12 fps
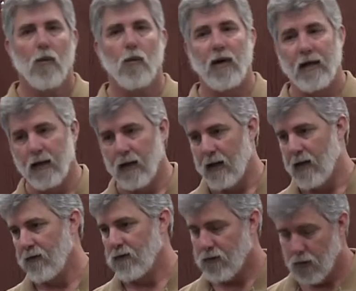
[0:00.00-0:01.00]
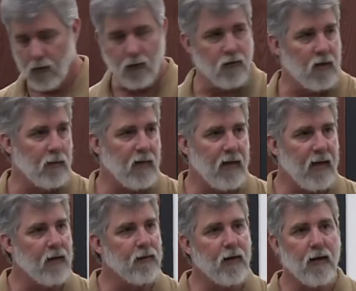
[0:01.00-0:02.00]
We get a lot of students coming
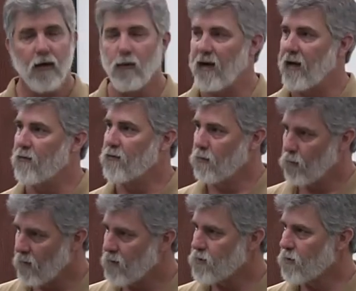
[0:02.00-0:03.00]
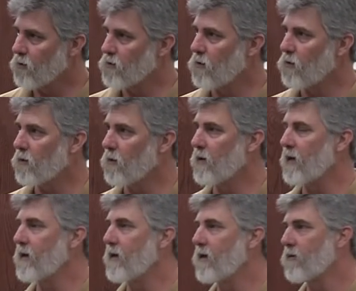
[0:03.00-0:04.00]
down there. We have some research going on
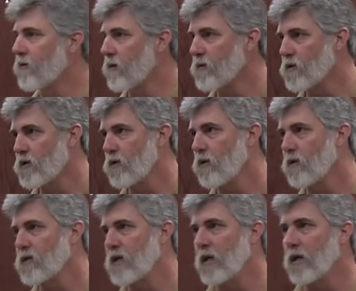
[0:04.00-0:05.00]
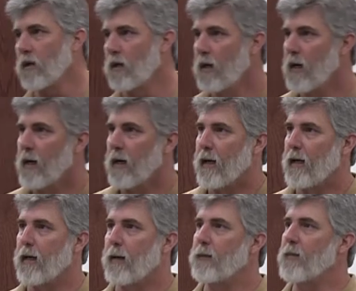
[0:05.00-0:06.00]
down there from the students here.
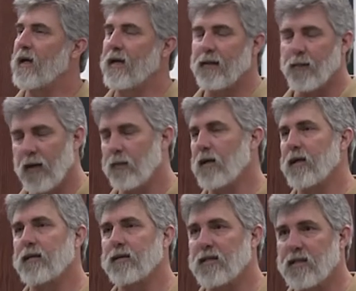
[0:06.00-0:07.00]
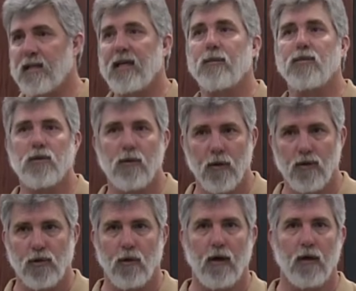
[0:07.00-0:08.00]
Um, and the public seems to
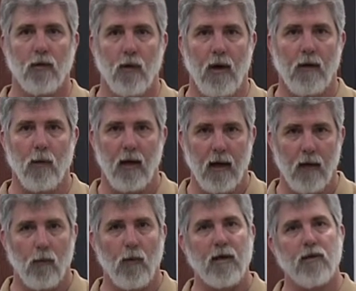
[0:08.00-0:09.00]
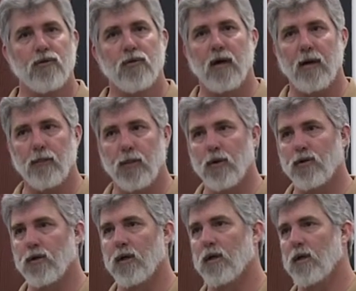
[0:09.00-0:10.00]
enjoy it quite well. We just try to
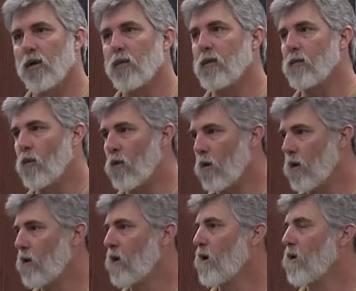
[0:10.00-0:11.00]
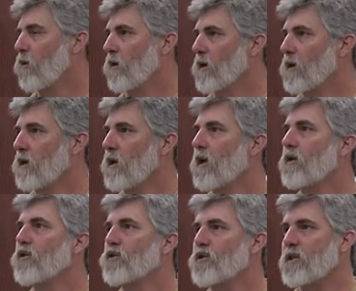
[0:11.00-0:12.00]
push it a little bit more with a little
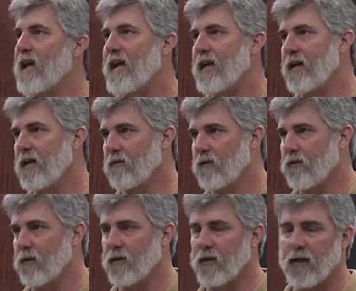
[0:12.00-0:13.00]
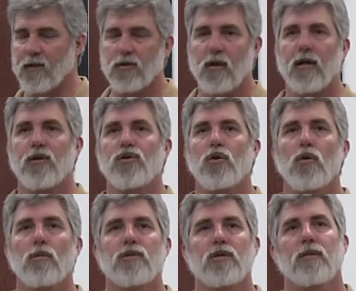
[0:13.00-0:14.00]
understanding of different things. Try to show
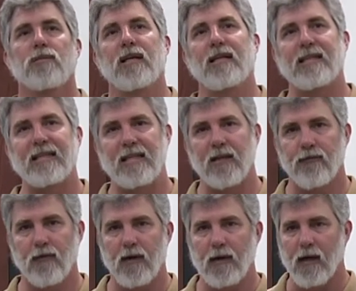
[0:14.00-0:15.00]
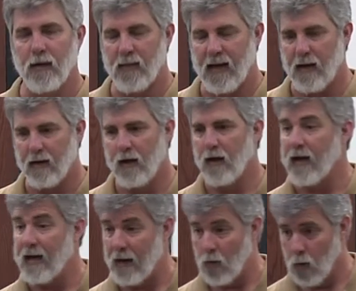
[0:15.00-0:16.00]
them something different about
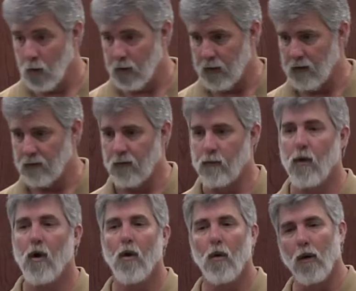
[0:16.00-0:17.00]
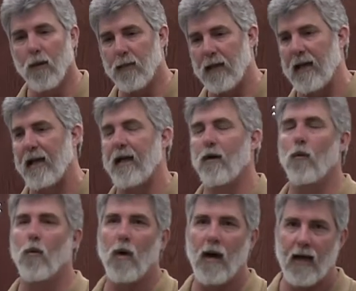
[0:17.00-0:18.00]
an organism or a plant.
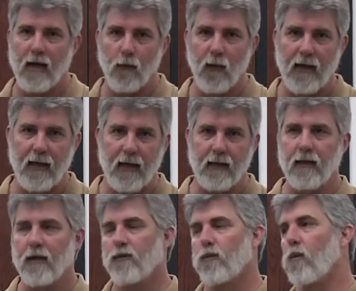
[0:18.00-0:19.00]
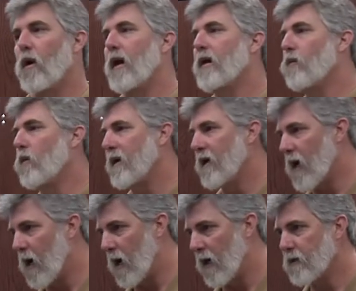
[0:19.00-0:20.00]
Why do we need this? Why do we
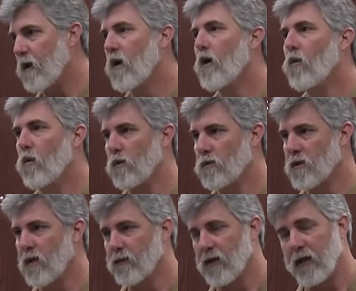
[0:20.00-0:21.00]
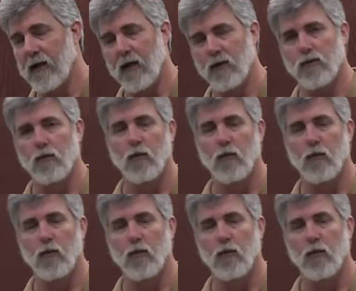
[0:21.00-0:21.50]
not want something else?